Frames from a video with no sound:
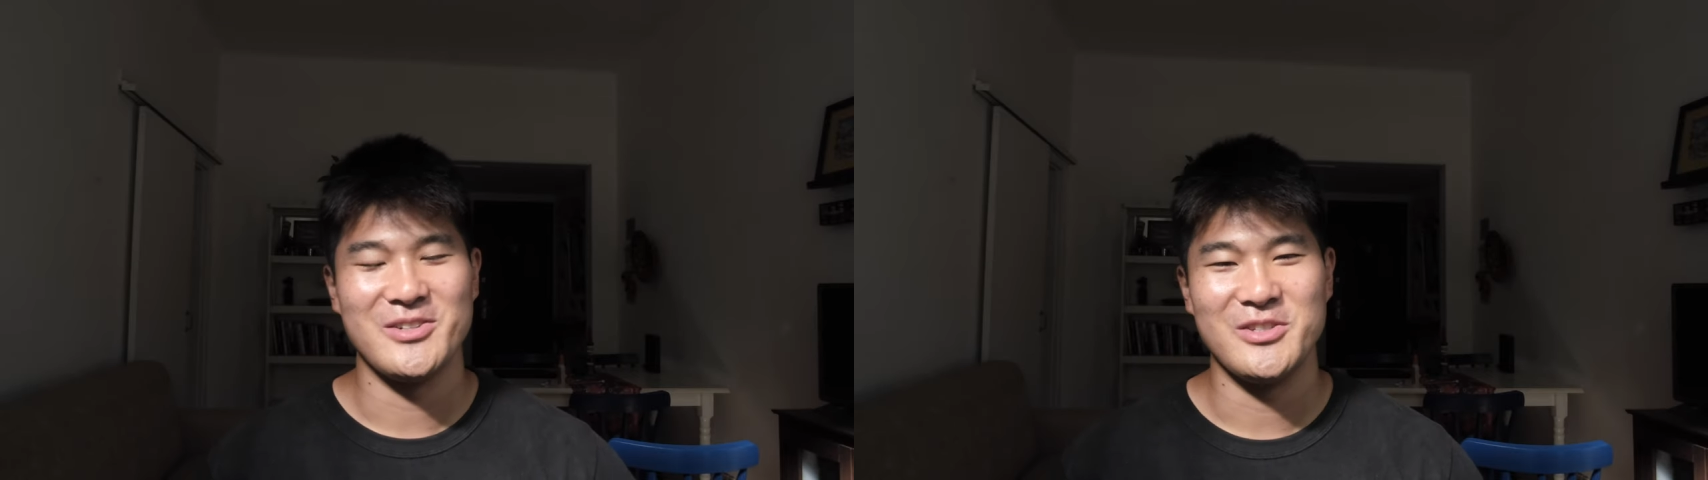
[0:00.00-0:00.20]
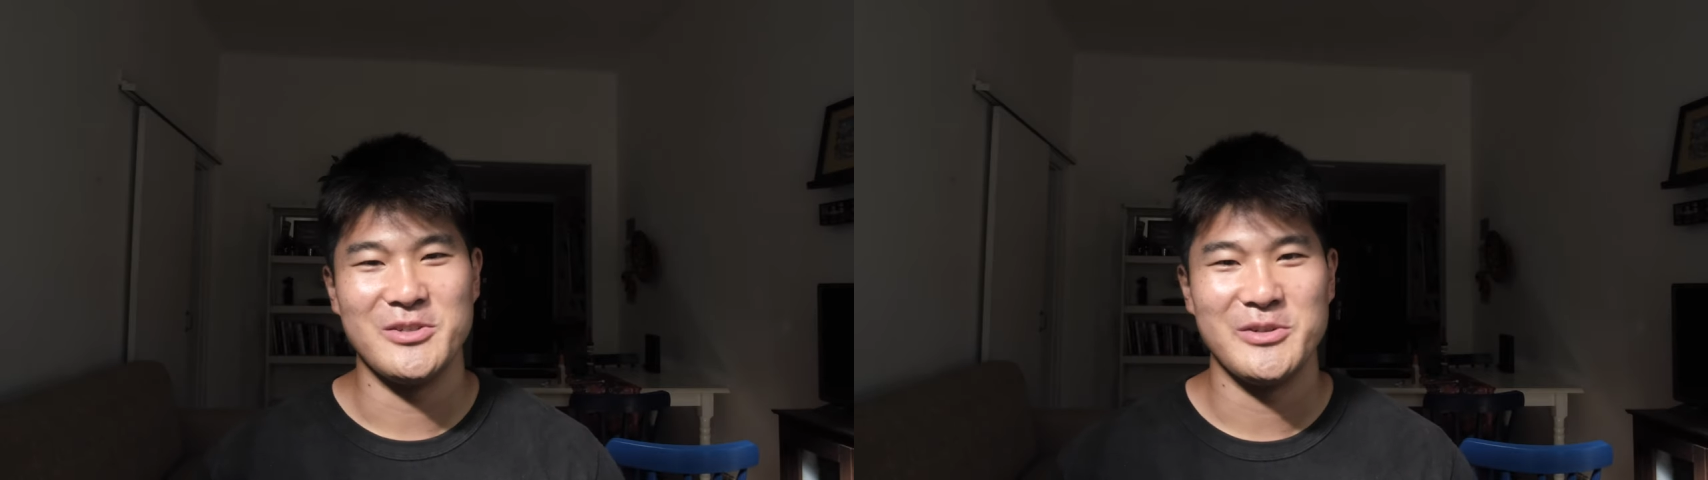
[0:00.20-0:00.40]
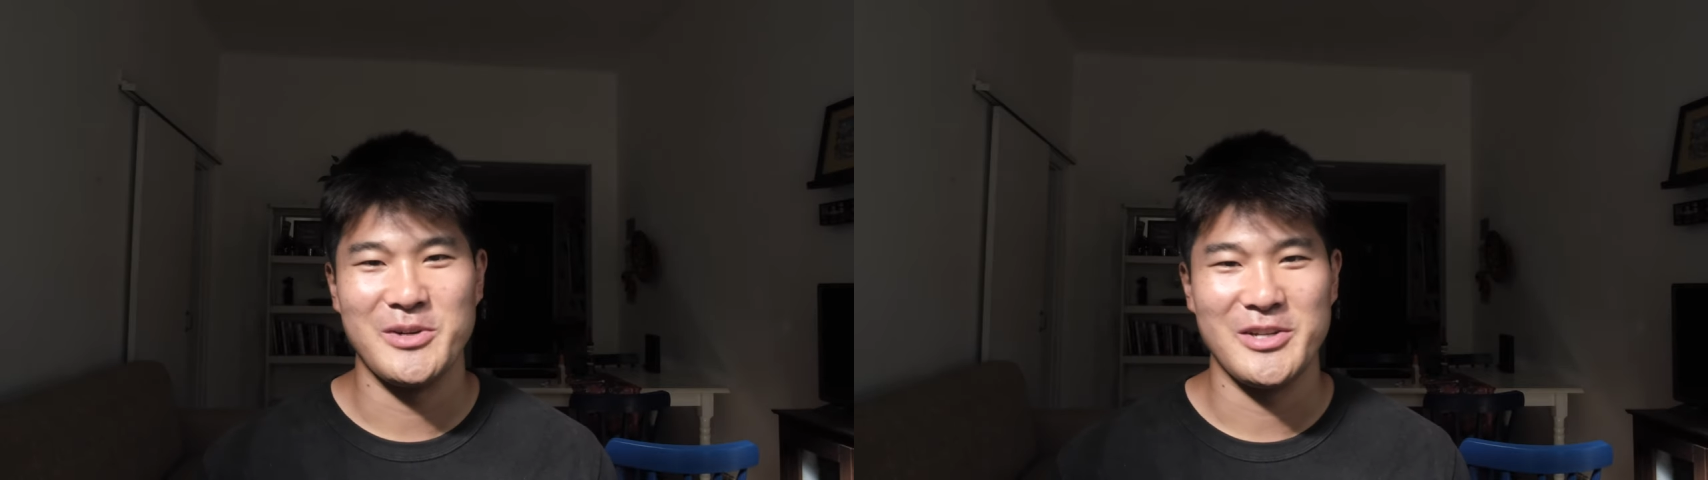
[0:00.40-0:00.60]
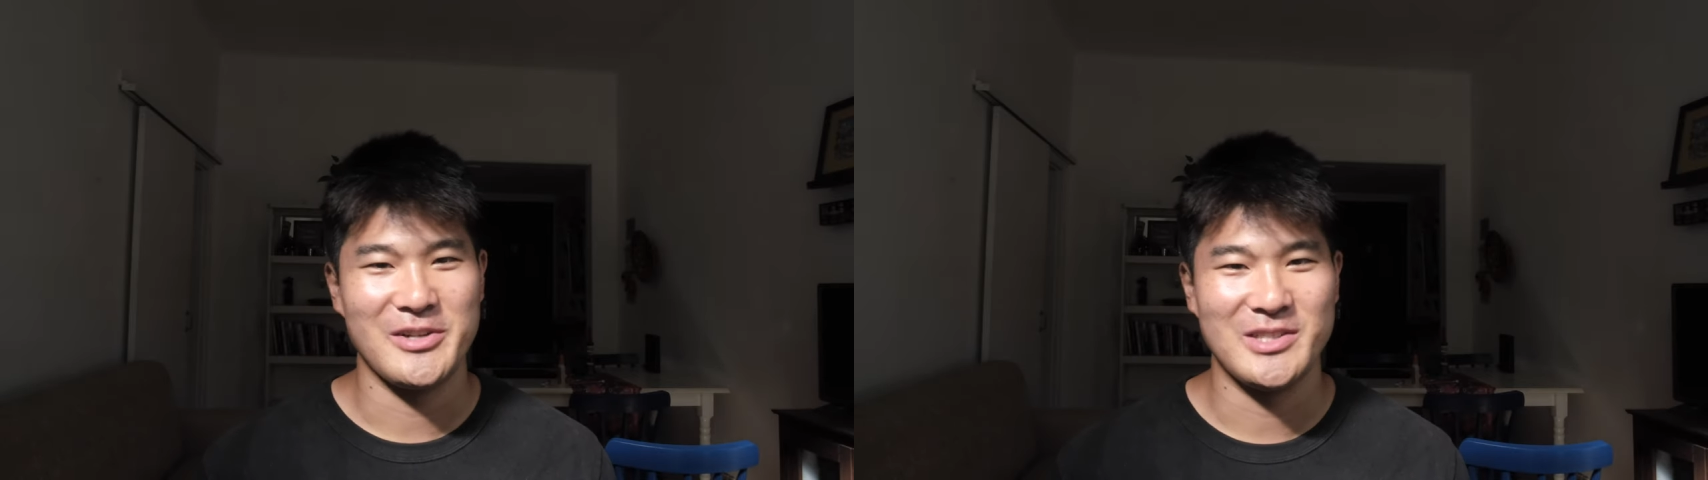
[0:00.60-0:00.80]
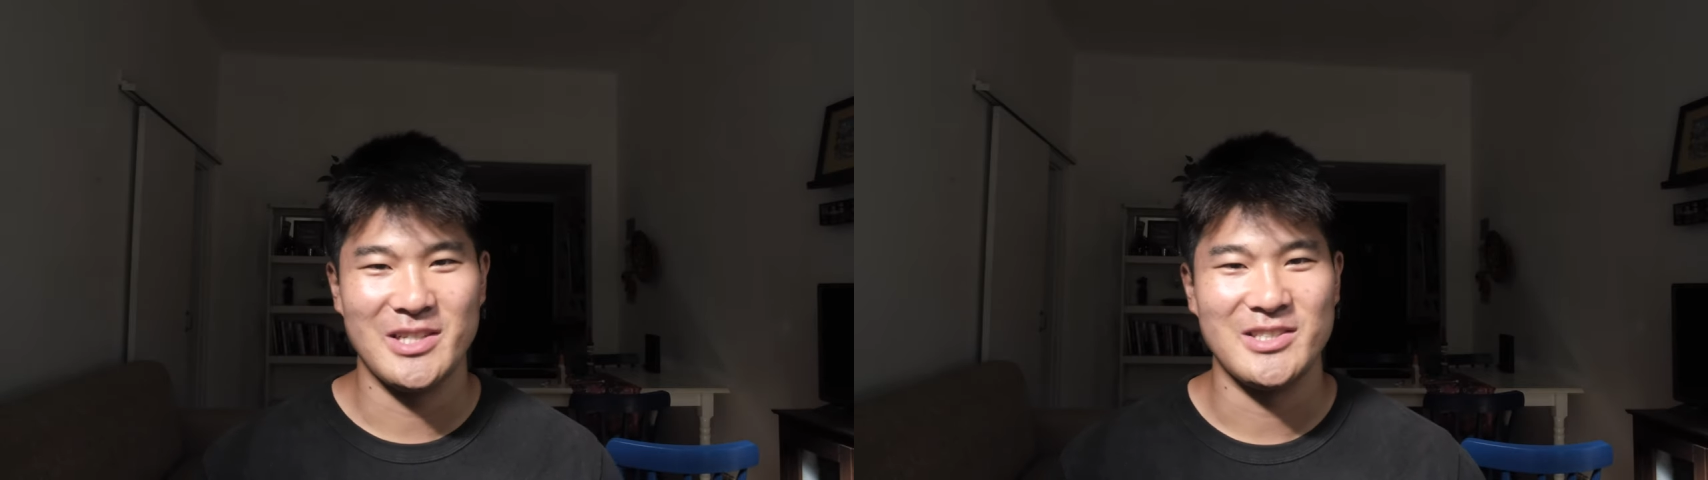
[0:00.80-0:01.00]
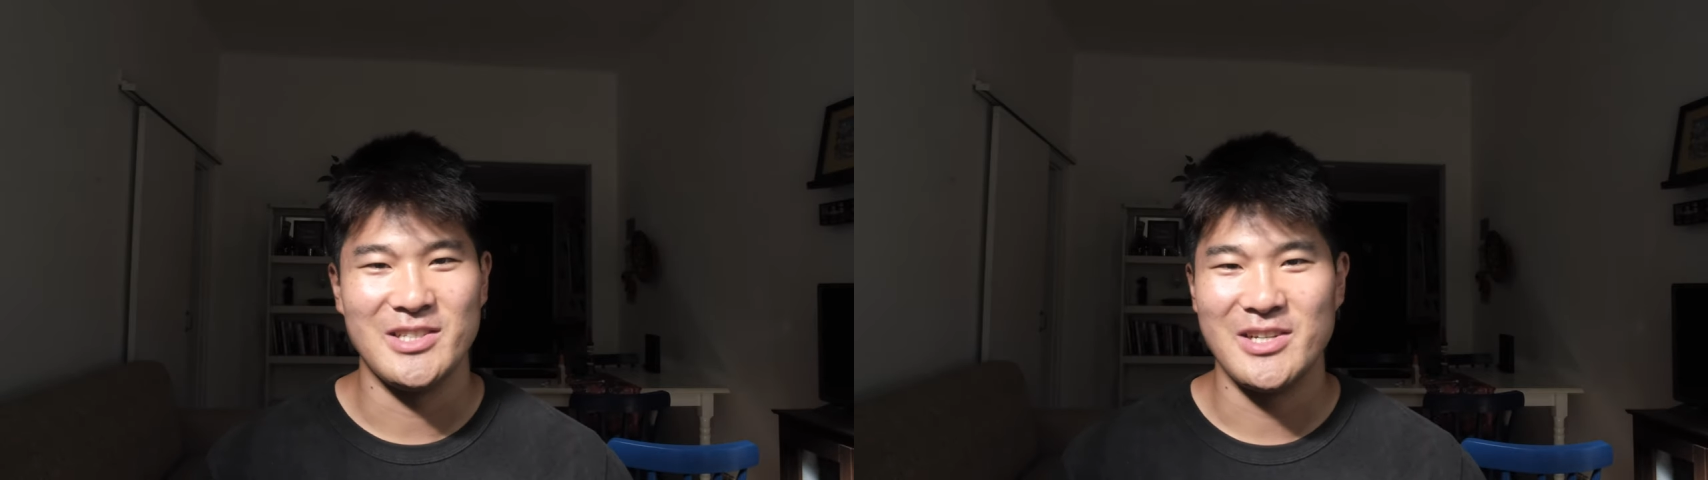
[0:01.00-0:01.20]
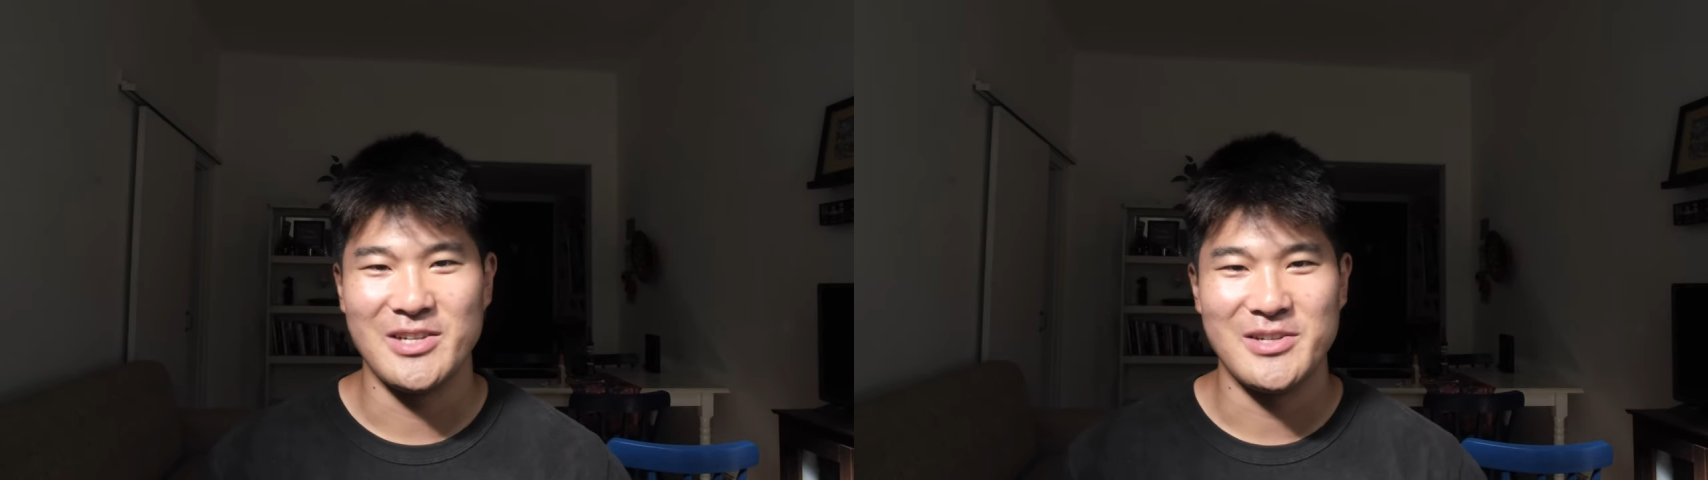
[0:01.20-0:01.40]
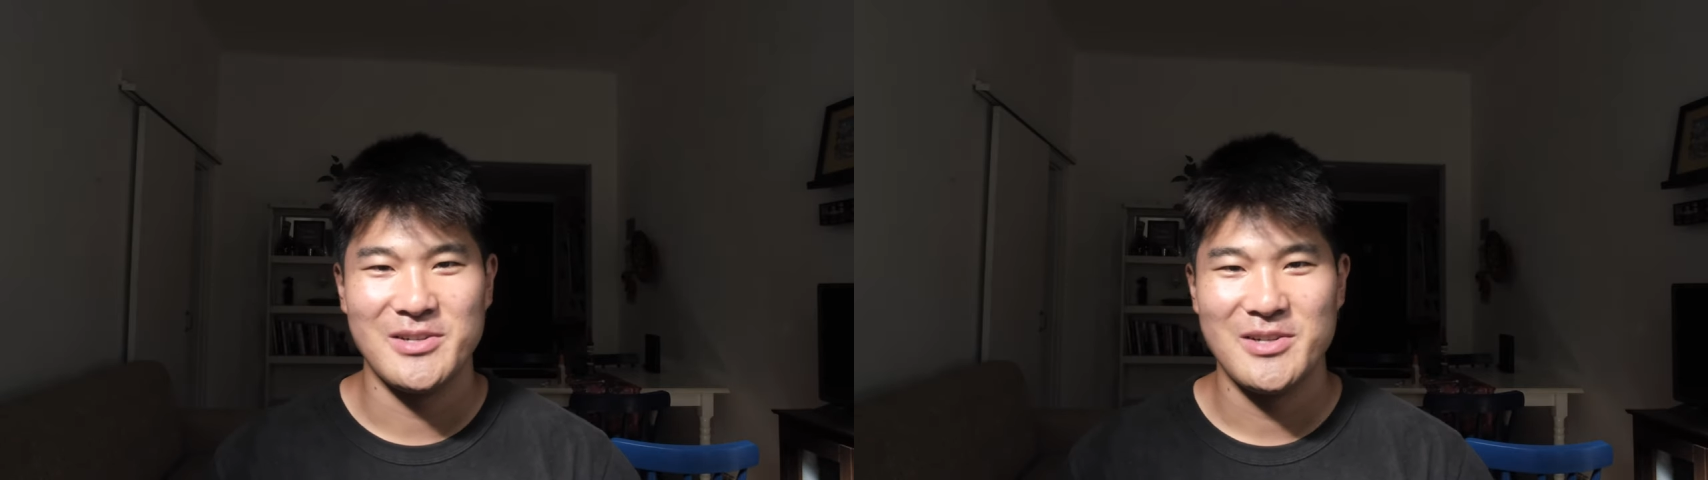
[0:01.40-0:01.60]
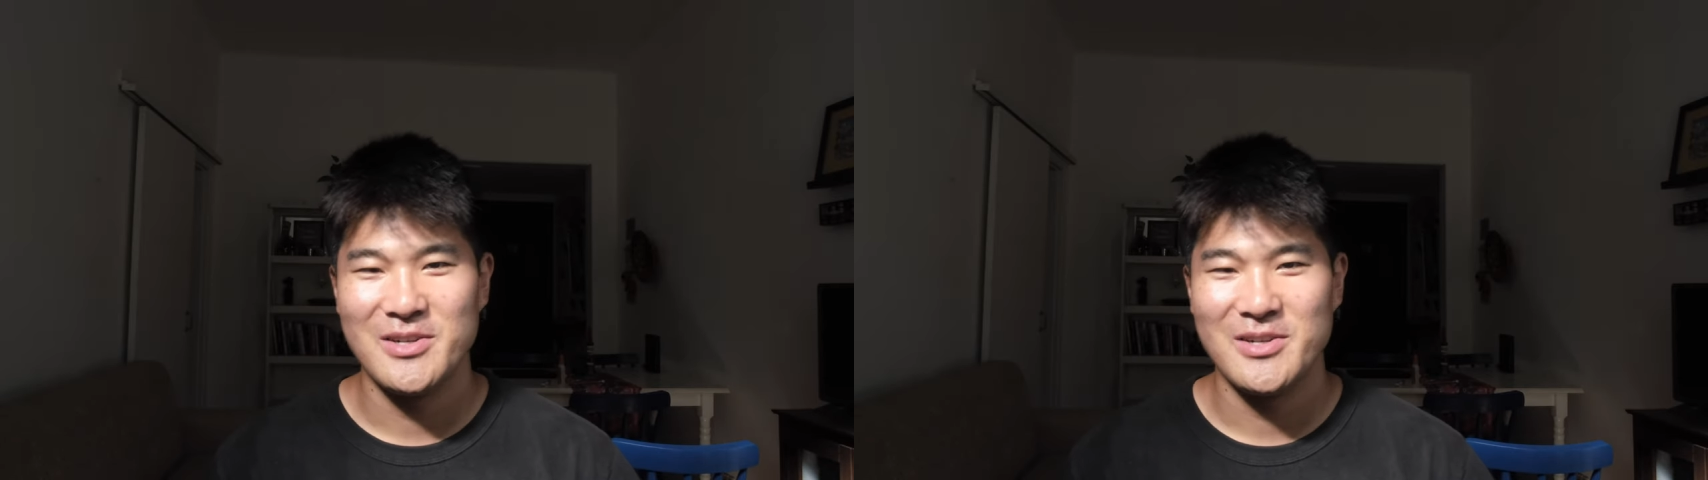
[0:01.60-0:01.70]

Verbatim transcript: or doing while you're in Santiago.